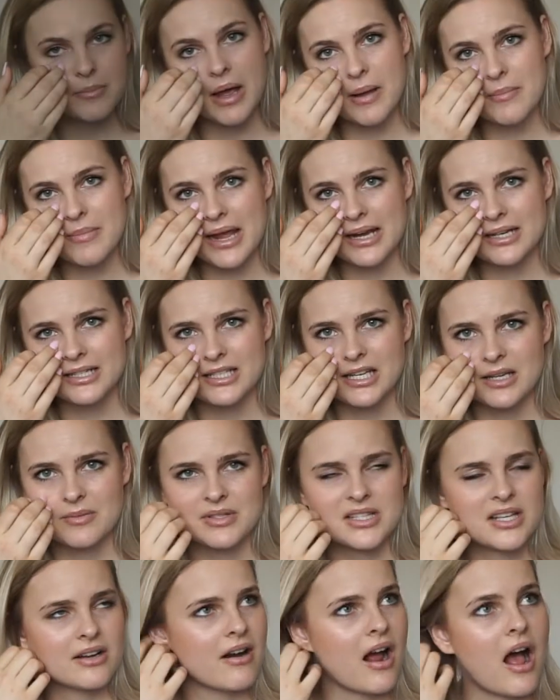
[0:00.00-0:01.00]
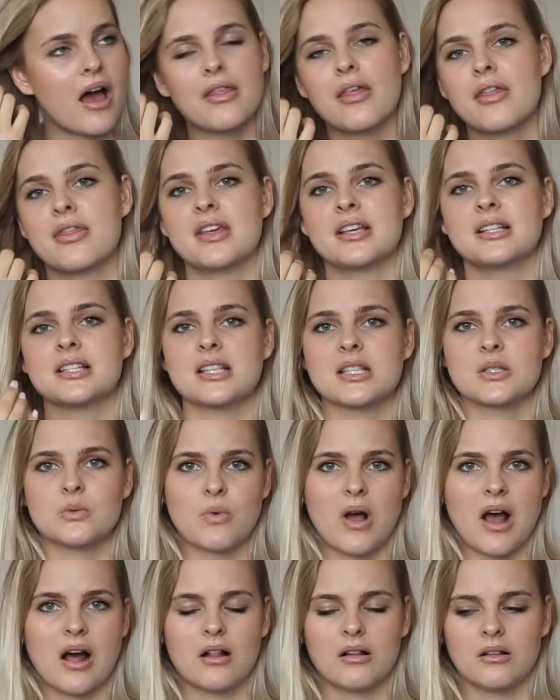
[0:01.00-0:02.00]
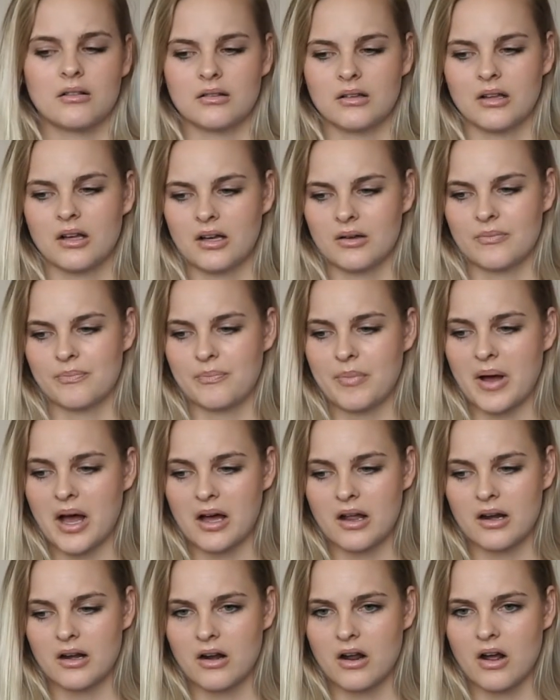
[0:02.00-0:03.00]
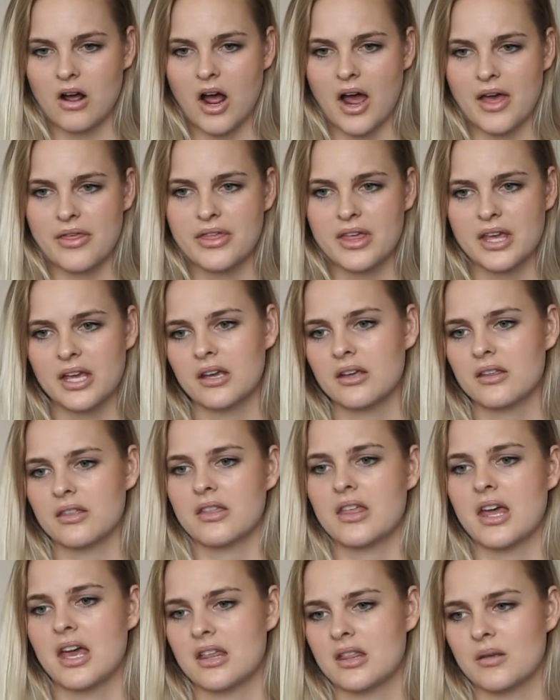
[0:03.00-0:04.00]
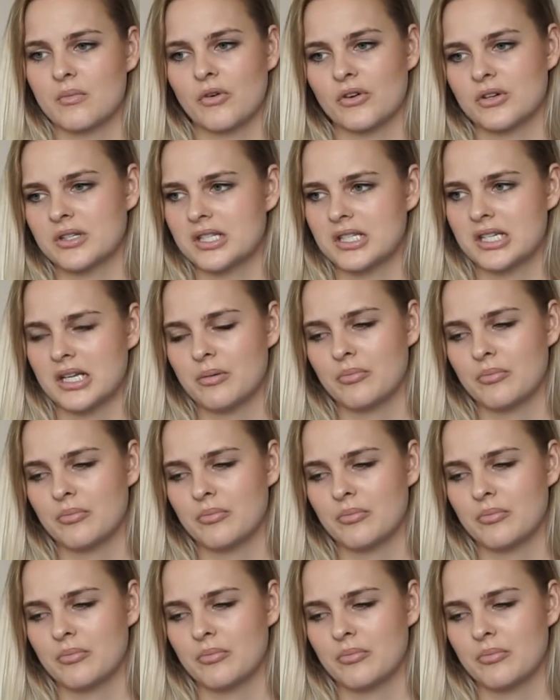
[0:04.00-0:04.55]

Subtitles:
my main tips. There are other things as well, but I think they're the most